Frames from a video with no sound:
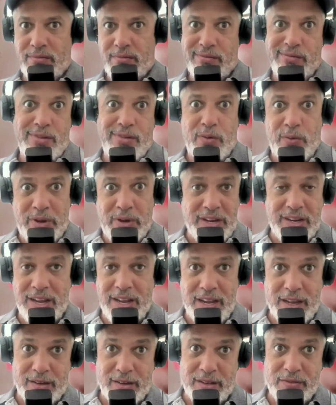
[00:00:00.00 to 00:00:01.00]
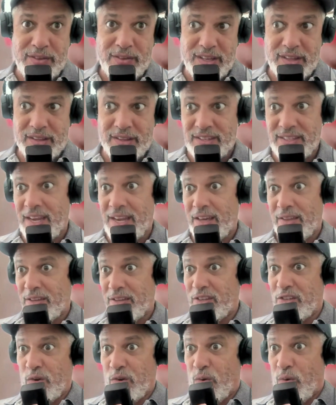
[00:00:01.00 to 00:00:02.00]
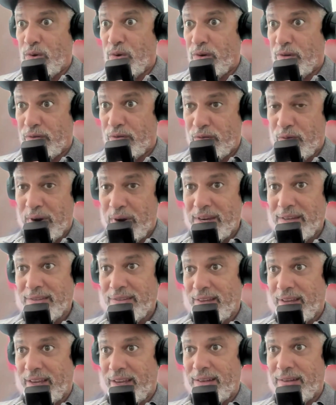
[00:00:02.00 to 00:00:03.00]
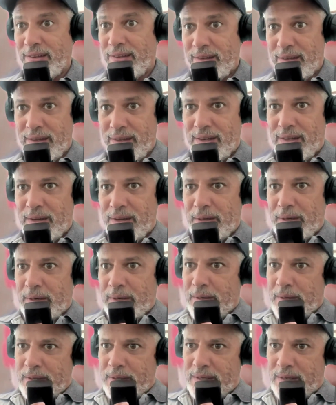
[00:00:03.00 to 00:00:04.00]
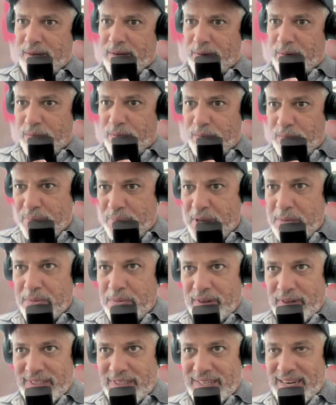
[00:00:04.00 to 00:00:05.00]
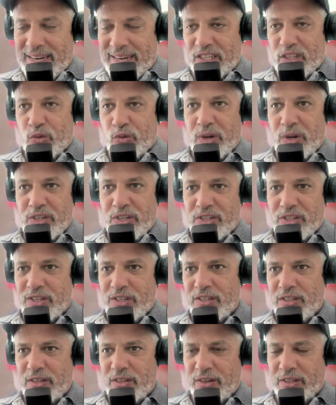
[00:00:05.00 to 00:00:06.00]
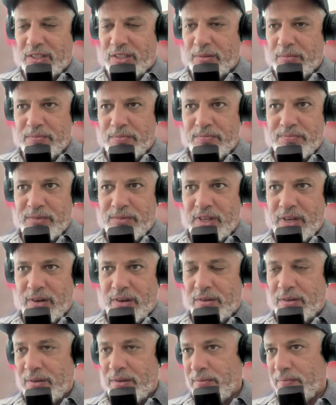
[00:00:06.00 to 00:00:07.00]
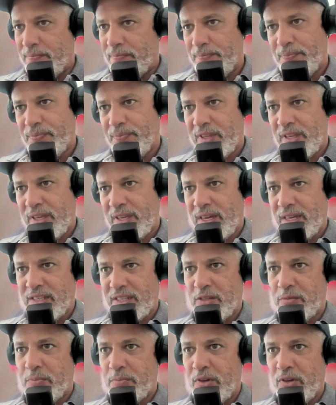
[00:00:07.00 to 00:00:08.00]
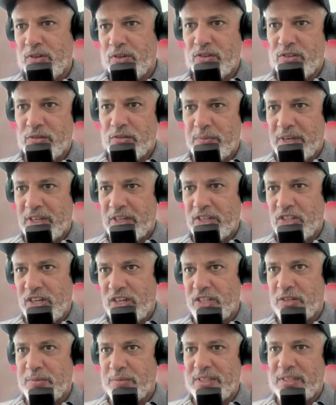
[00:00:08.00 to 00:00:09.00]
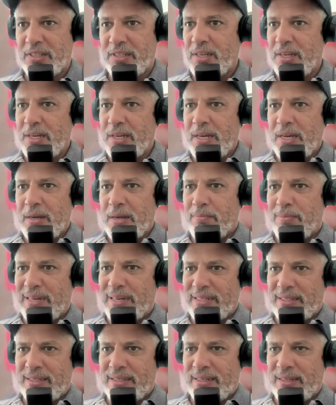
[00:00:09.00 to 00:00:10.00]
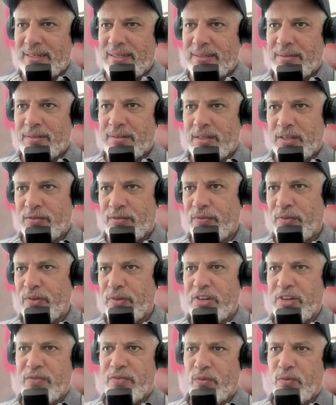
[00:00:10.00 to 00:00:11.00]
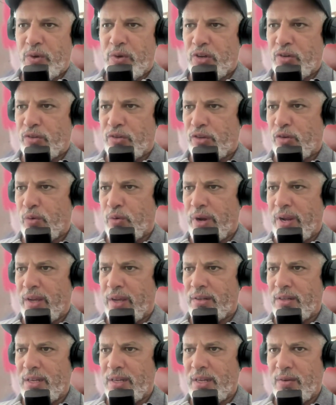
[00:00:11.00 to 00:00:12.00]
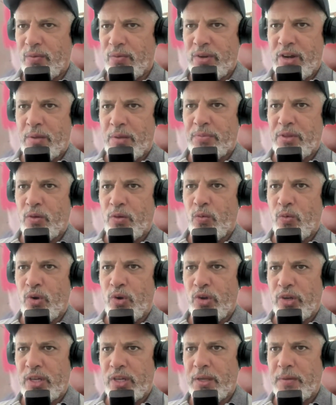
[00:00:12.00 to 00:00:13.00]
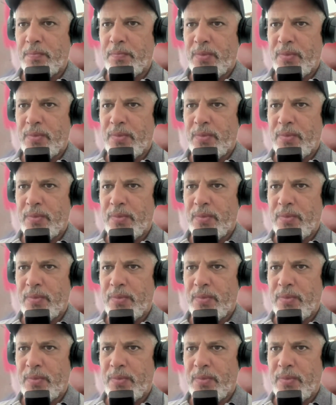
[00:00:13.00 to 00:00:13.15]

when you're down living in the southeast corner of Queensland. So people like to ask questions and like to, cast aspersions, make judgments, but it's very different when you're on the ground, when you're up there working.